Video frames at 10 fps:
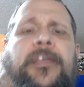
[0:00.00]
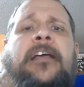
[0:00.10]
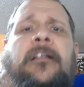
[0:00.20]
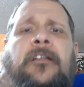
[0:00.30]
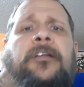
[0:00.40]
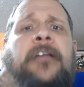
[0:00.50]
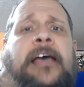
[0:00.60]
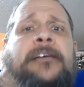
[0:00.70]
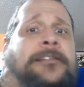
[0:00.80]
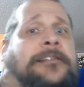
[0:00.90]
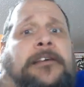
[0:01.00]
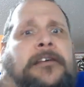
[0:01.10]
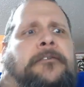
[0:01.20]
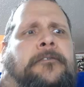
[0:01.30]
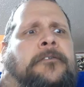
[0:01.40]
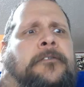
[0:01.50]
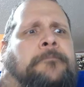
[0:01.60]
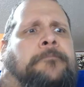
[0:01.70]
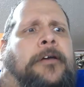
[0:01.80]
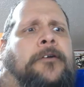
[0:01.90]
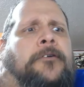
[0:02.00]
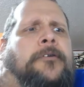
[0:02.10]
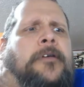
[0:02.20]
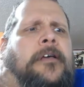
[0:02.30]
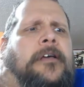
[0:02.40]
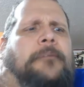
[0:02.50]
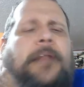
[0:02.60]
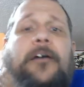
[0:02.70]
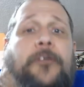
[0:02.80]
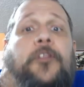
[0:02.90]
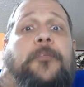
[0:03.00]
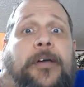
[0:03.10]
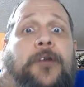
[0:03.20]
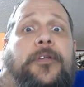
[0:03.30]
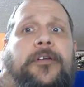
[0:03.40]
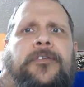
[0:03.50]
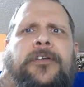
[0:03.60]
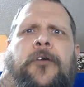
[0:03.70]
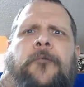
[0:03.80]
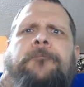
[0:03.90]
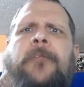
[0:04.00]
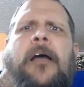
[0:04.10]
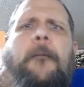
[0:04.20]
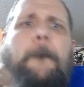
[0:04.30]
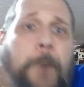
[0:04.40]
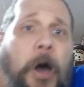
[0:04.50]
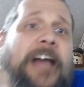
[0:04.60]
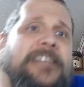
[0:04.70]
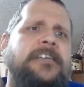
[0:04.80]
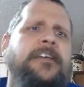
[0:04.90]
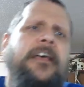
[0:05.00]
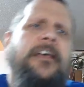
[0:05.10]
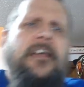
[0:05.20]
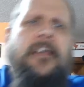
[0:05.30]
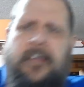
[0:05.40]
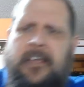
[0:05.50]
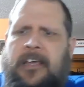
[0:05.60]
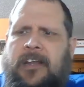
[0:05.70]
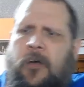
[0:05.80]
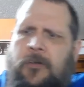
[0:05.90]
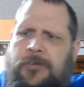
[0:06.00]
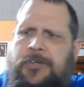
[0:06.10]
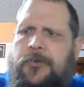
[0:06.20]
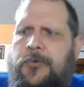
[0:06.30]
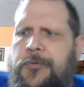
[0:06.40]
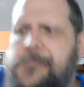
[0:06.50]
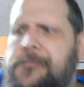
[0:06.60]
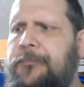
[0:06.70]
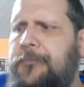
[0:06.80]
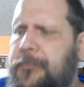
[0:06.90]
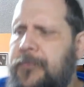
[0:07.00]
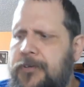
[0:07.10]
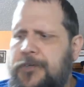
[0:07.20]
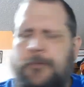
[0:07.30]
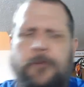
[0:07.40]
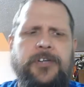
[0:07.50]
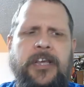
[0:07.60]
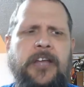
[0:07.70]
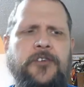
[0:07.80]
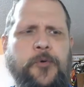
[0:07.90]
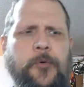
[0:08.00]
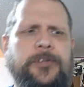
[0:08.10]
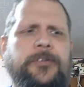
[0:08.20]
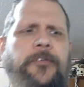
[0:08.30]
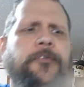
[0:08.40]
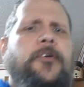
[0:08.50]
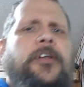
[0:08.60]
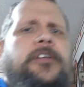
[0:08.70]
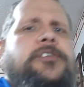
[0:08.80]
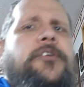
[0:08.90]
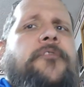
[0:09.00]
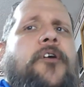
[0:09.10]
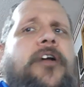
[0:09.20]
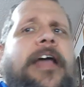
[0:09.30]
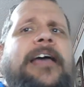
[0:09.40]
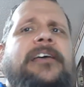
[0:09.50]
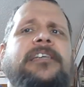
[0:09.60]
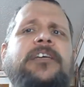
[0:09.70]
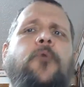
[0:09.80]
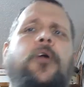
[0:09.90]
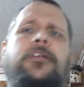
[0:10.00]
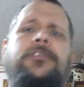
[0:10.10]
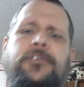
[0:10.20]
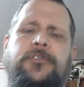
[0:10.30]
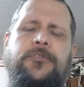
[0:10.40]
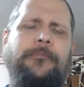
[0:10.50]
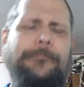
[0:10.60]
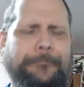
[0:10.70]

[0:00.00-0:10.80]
England as the better, coming out on the better end of the deal. But it also spooked King George III insofar as he wanted to